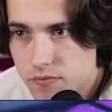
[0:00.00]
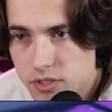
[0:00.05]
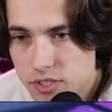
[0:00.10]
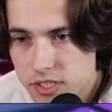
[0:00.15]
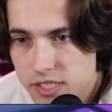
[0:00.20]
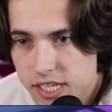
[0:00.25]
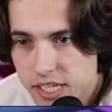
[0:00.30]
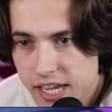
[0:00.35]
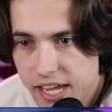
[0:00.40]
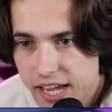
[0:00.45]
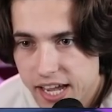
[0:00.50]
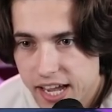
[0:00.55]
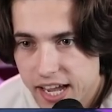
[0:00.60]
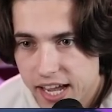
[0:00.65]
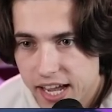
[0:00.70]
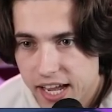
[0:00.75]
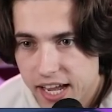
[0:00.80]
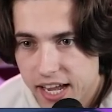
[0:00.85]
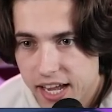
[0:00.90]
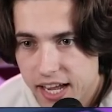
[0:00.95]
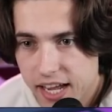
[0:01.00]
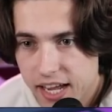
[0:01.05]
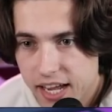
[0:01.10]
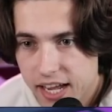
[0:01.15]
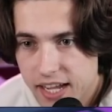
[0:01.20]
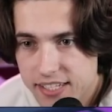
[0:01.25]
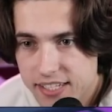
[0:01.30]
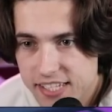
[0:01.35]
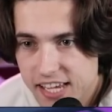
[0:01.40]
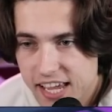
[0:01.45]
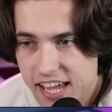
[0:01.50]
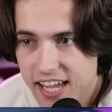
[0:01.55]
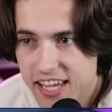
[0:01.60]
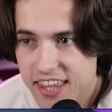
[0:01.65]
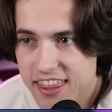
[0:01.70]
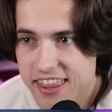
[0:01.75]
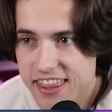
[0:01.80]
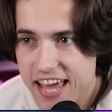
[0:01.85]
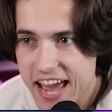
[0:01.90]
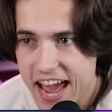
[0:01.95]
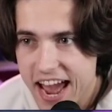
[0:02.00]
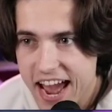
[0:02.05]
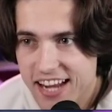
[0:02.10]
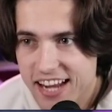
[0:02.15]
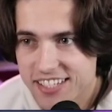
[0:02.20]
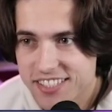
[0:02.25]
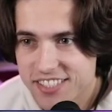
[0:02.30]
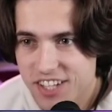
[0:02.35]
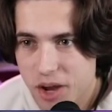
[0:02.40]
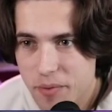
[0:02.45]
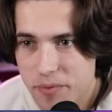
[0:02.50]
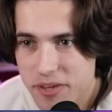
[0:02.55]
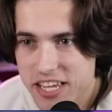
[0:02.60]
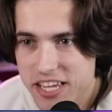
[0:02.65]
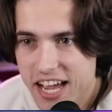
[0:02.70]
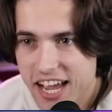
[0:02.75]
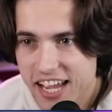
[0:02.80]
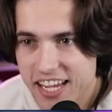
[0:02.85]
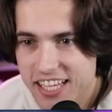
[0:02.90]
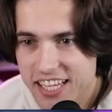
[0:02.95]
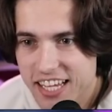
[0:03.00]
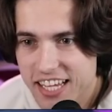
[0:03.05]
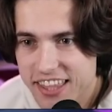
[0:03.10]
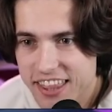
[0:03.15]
Yeah, take that, dummy. How you like